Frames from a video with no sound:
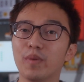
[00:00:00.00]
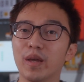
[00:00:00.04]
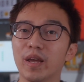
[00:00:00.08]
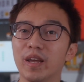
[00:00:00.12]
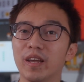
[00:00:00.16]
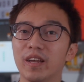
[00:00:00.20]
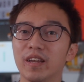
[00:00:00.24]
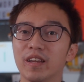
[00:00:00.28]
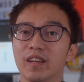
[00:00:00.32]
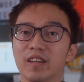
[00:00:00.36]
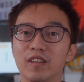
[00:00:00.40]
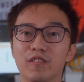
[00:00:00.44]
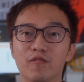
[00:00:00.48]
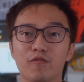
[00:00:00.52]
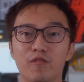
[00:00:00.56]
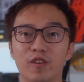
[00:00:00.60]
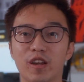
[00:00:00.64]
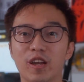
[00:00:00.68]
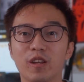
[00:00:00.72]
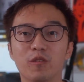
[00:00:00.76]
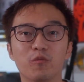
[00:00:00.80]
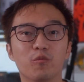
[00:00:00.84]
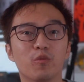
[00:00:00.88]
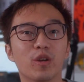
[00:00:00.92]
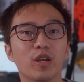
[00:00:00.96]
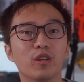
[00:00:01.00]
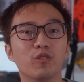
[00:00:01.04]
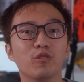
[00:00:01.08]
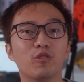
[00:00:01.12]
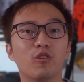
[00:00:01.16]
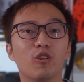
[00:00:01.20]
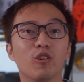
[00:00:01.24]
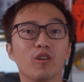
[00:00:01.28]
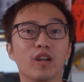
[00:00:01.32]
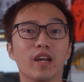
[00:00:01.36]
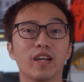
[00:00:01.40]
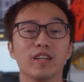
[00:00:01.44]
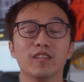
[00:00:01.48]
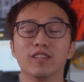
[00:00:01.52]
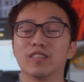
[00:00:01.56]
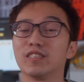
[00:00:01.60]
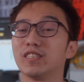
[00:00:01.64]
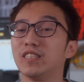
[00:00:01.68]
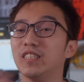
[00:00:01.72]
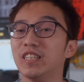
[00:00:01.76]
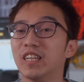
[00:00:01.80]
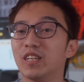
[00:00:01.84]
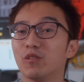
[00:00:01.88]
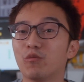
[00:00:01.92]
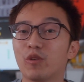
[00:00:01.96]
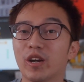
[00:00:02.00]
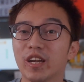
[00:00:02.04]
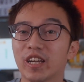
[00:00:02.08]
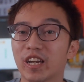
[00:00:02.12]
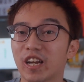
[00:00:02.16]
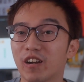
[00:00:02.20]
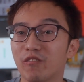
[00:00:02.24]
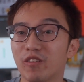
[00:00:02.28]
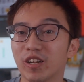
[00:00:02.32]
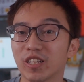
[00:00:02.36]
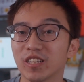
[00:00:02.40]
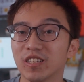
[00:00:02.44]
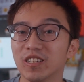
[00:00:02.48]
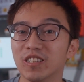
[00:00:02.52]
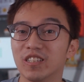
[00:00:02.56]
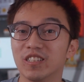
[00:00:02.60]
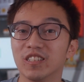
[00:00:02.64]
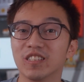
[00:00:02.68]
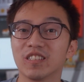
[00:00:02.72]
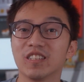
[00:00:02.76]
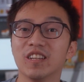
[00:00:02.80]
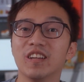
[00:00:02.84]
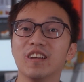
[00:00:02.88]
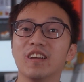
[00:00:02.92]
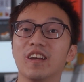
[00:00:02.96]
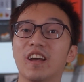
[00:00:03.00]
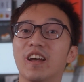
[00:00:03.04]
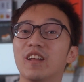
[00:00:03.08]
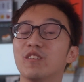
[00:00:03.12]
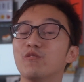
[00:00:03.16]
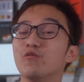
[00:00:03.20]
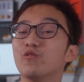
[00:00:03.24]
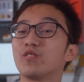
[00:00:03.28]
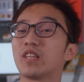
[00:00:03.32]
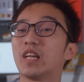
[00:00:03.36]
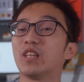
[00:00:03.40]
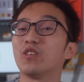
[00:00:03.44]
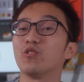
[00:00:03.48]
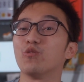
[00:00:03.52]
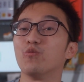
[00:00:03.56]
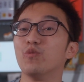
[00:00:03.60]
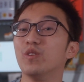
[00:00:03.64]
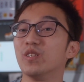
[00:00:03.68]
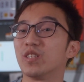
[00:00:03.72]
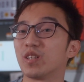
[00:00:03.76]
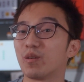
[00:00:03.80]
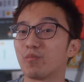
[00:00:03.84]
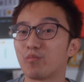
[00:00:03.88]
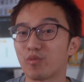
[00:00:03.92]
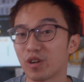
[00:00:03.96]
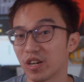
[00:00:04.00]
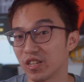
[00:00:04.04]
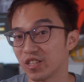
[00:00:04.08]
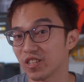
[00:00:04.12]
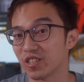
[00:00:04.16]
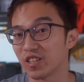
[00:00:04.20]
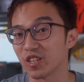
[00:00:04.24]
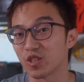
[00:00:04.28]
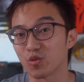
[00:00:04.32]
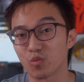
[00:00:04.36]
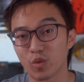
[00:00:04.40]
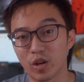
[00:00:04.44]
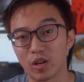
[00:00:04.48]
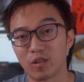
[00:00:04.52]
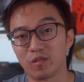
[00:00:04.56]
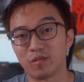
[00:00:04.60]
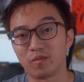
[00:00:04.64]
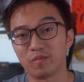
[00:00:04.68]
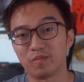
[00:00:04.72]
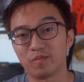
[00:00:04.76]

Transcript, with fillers: Pay event where you collect the CNY characters and you stand to win some prizes as well.